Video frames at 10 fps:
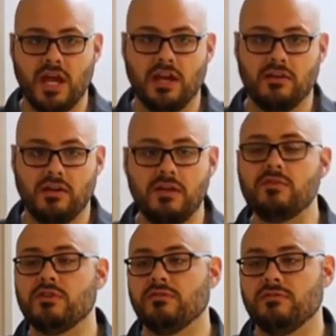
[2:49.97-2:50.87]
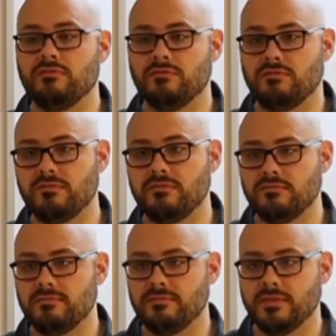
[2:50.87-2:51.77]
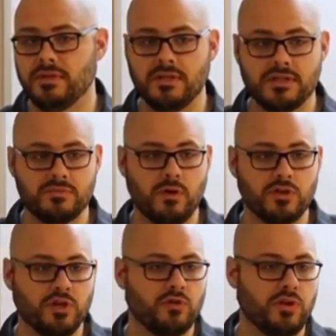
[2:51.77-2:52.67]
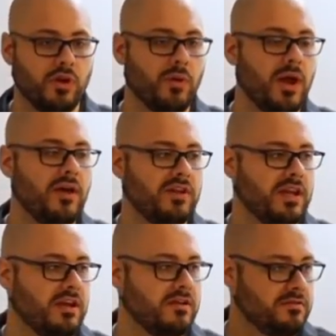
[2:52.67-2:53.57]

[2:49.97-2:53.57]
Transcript: and even small children don't have any